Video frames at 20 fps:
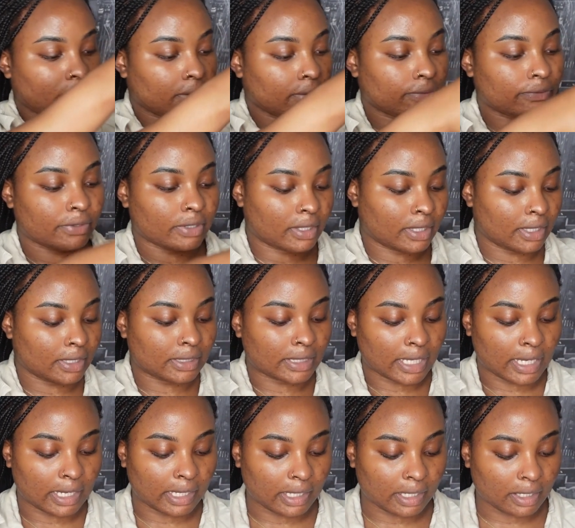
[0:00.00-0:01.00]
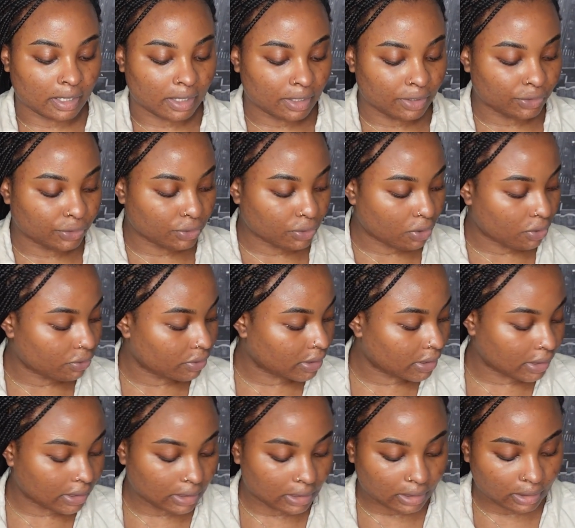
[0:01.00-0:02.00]
For this hair, you
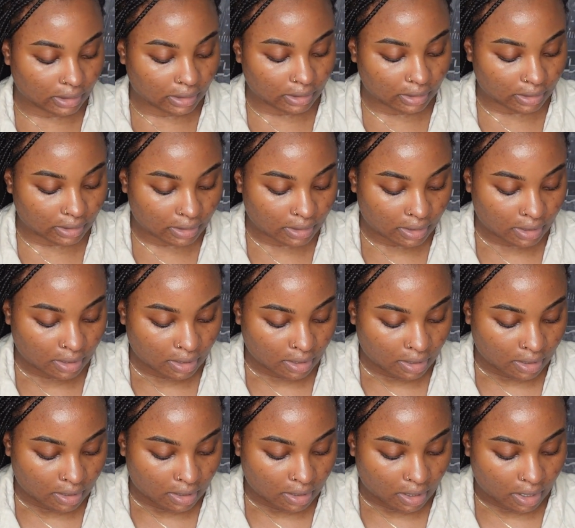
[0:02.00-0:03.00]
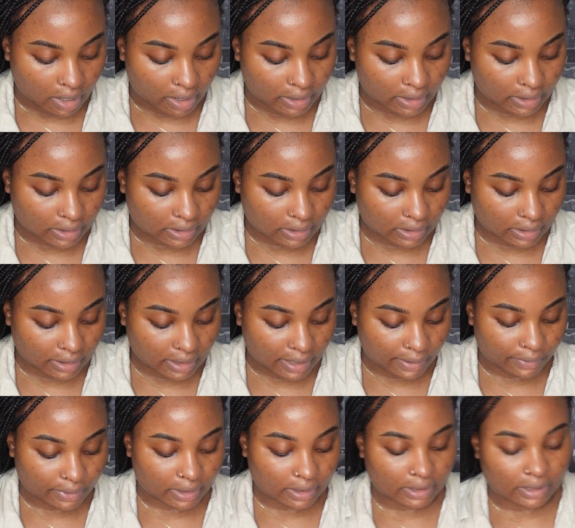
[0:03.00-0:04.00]
only need, honestly, I
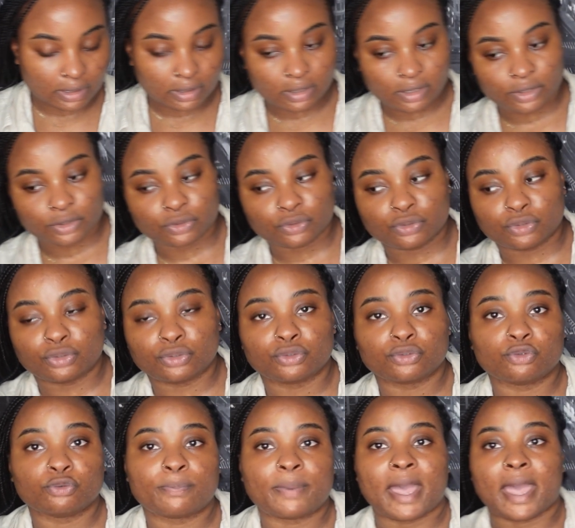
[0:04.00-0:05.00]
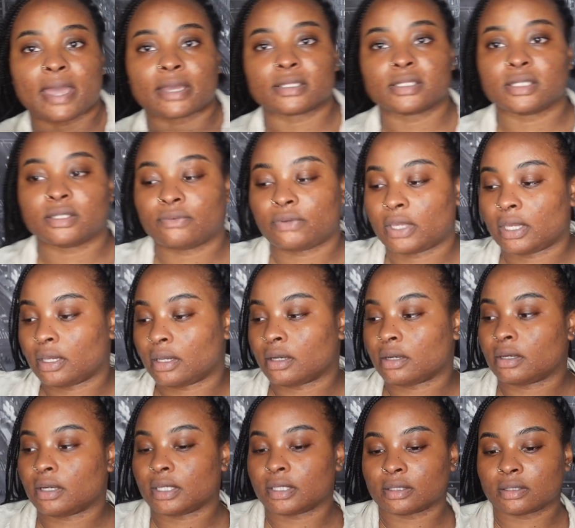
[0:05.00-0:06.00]
want to say like 2 packs of hair,
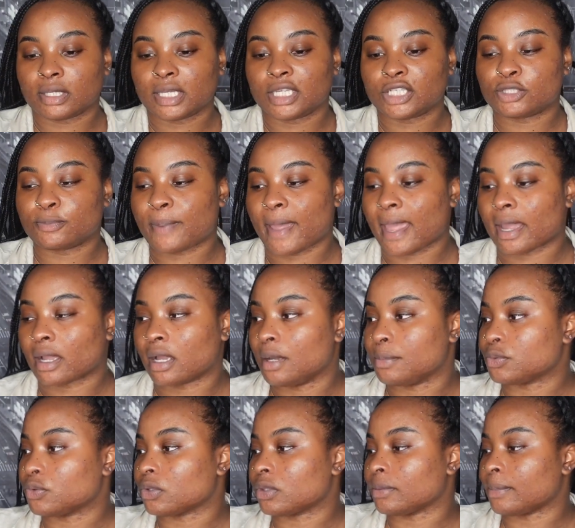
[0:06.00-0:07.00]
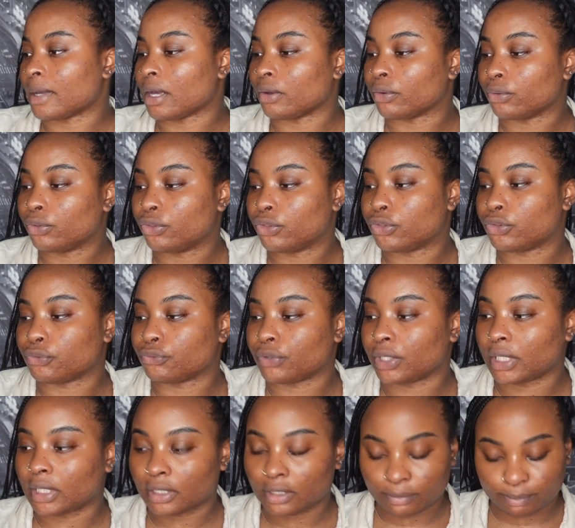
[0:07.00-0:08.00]
and each pack comes with about
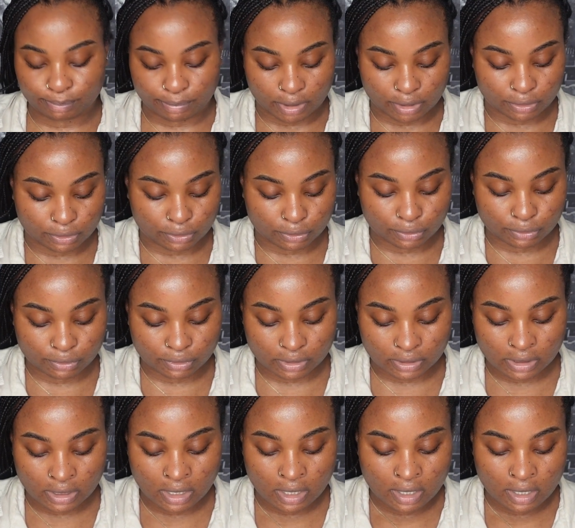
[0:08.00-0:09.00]
3 bundles